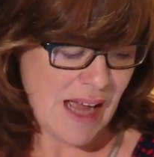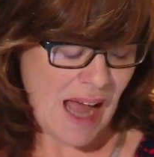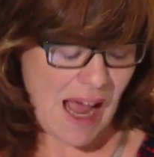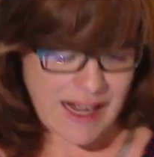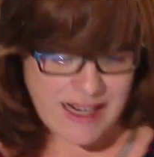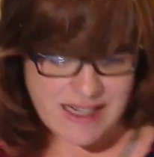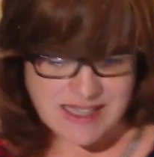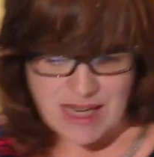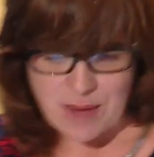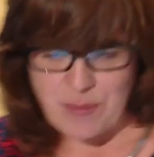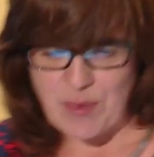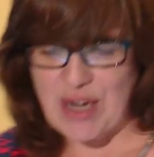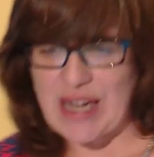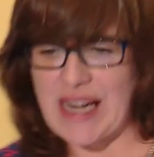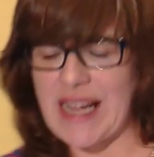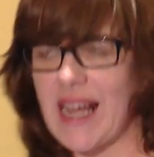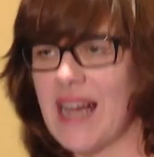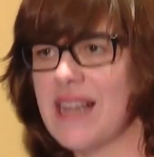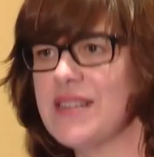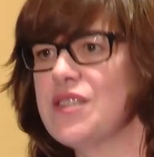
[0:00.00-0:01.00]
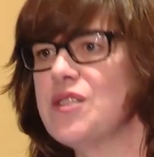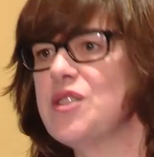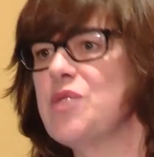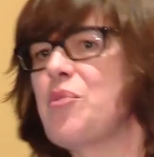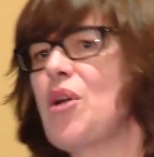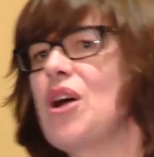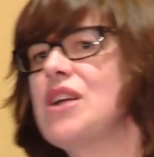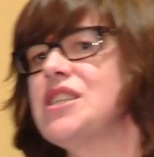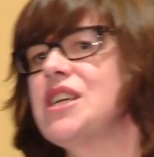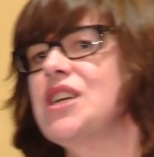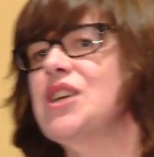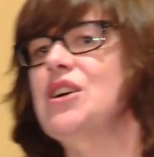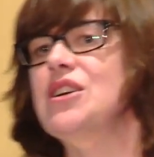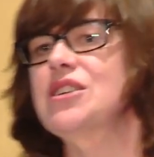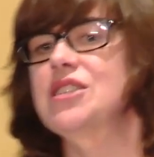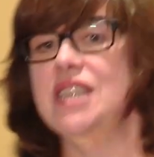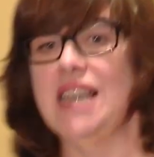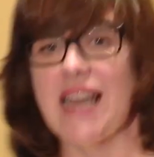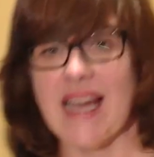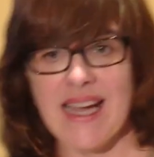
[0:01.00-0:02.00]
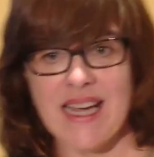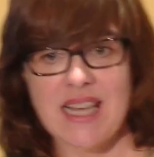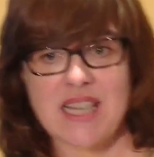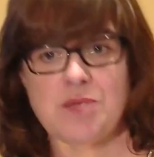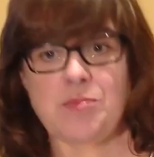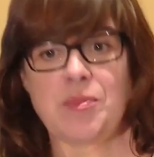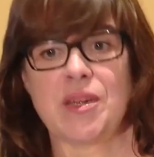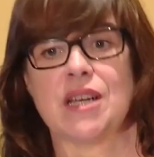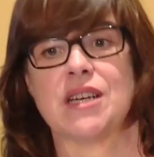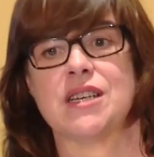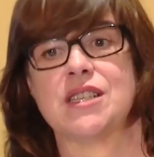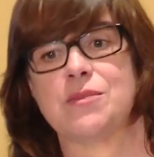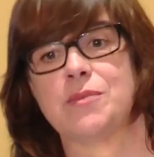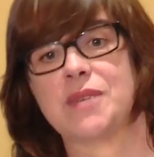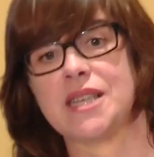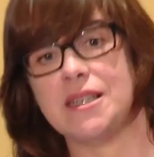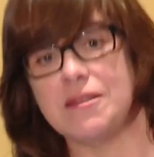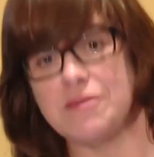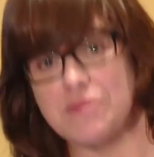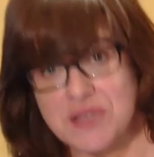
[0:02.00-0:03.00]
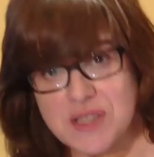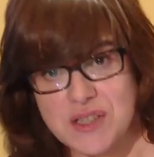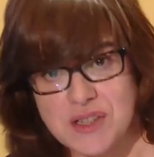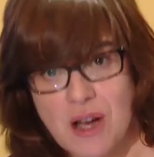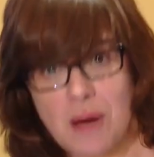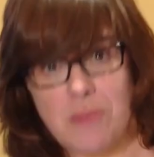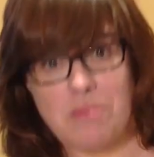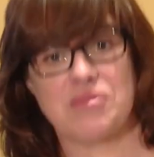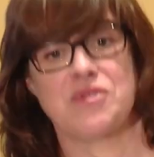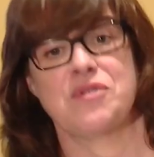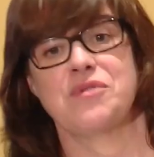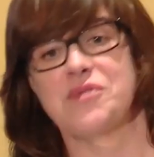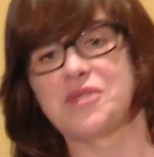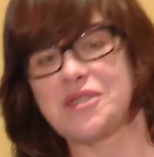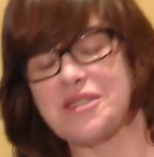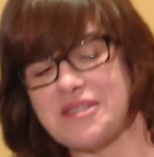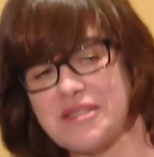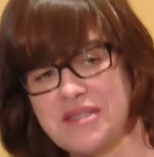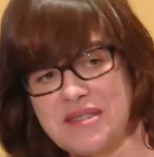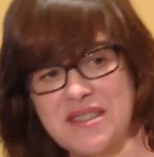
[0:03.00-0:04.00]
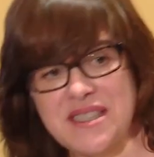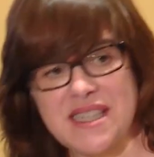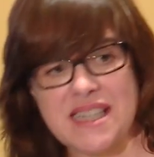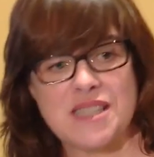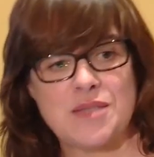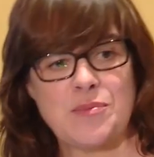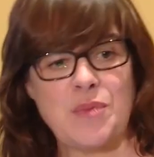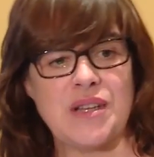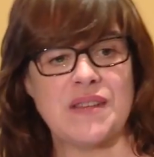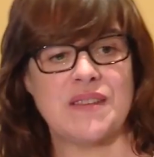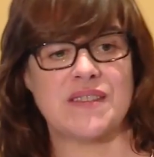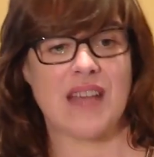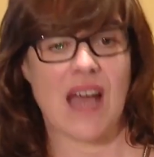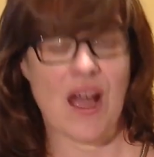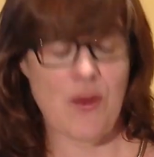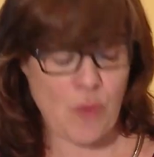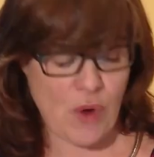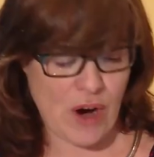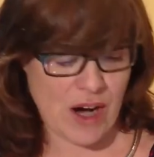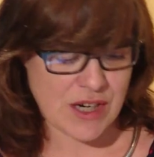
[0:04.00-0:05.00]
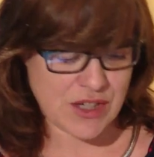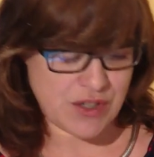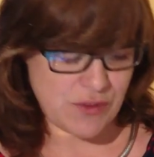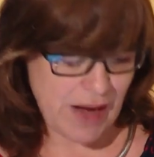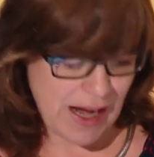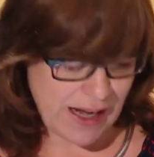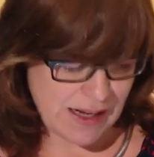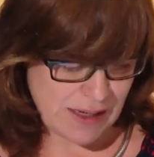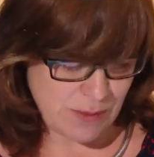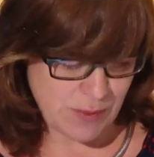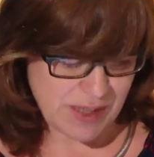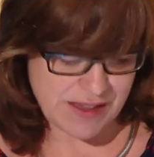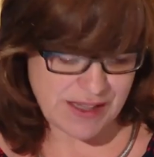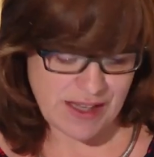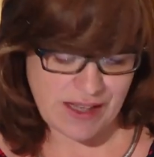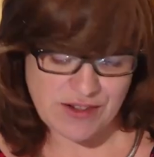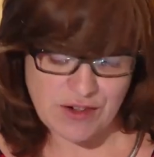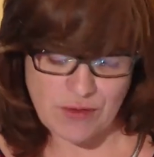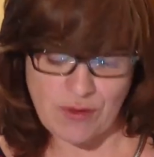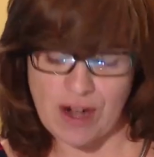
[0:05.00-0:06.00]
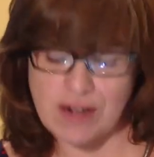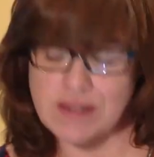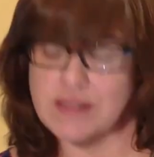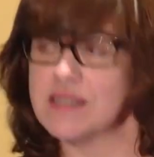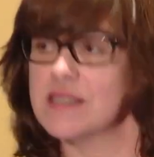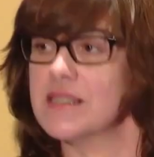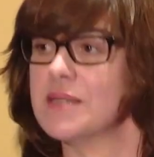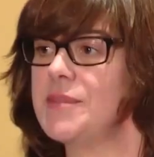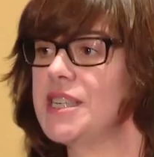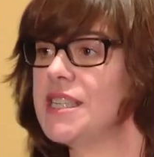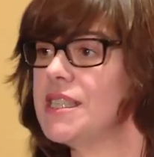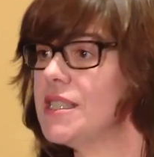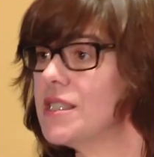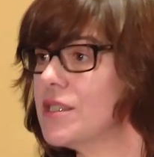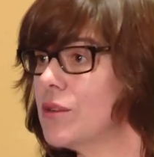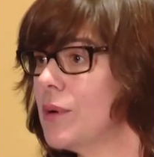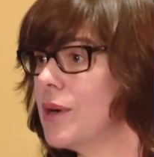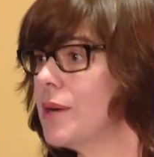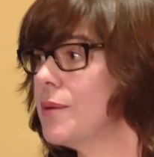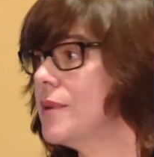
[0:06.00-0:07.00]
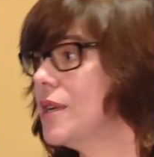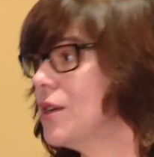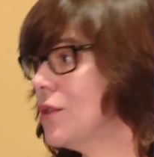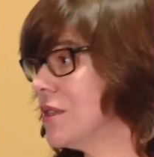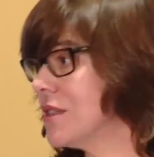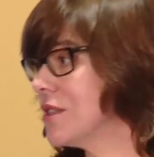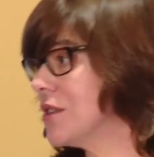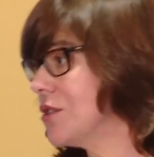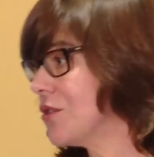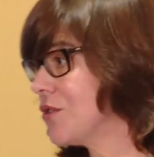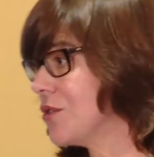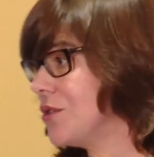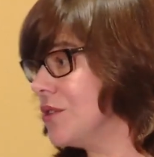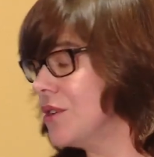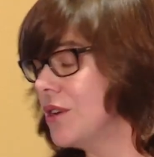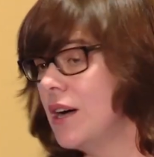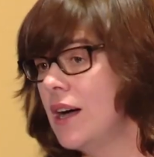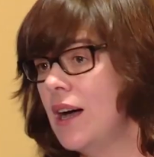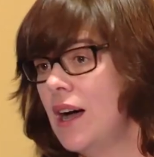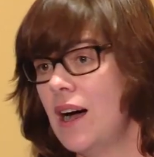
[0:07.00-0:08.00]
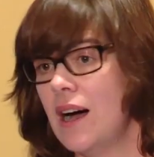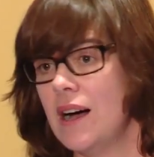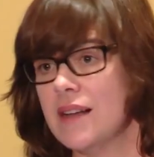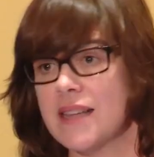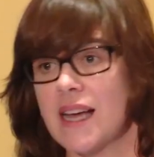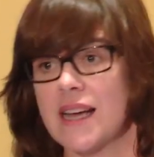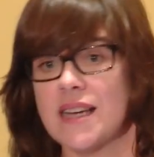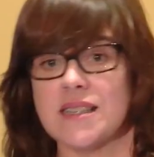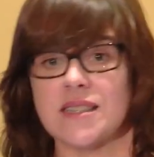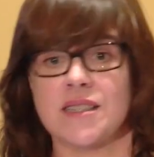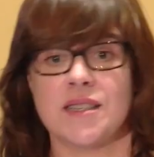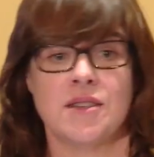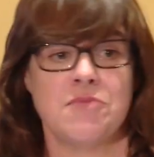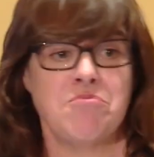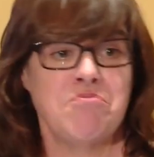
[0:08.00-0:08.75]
academically. And so the project got delayed because we stopped for 6 months and worked directly with that Oireachtas Committee. So I will also draw on that